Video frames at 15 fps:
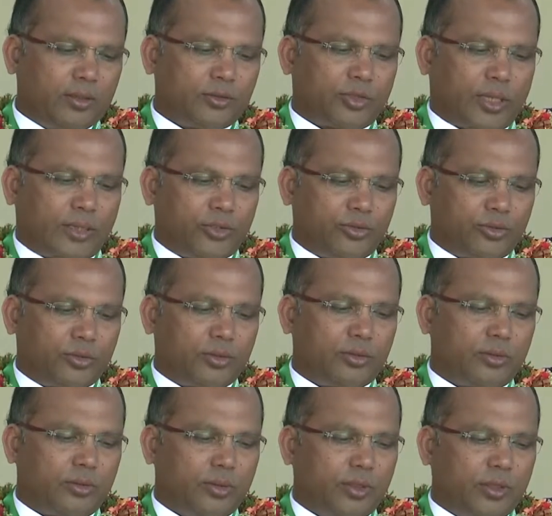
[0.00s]
tradition,
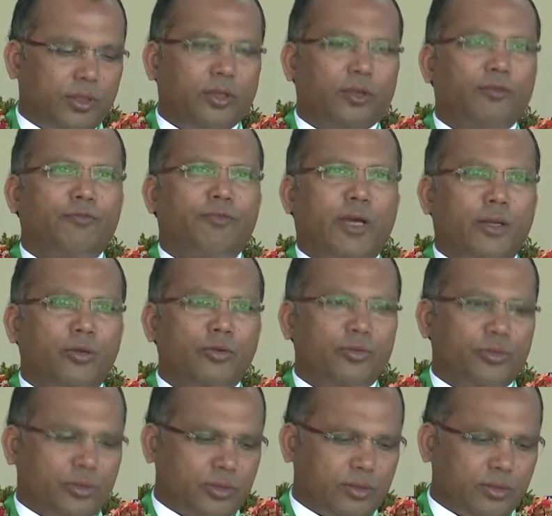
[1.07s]

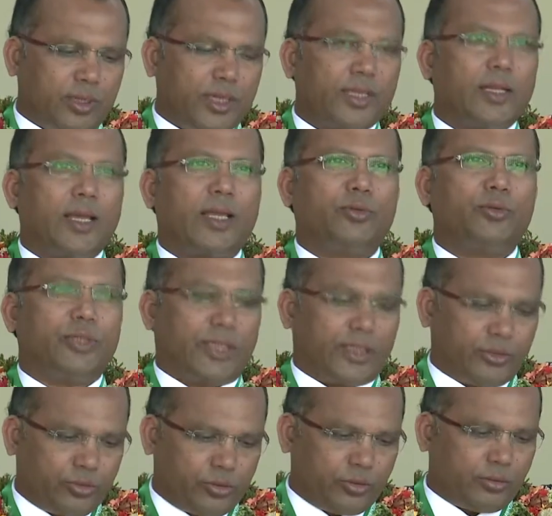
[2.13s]
values, and
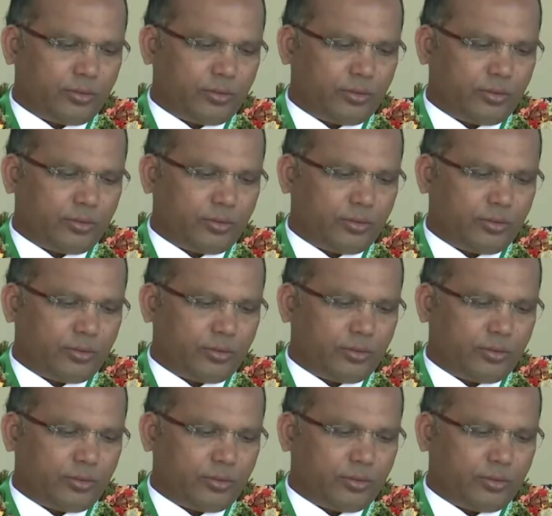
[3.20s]
heritage.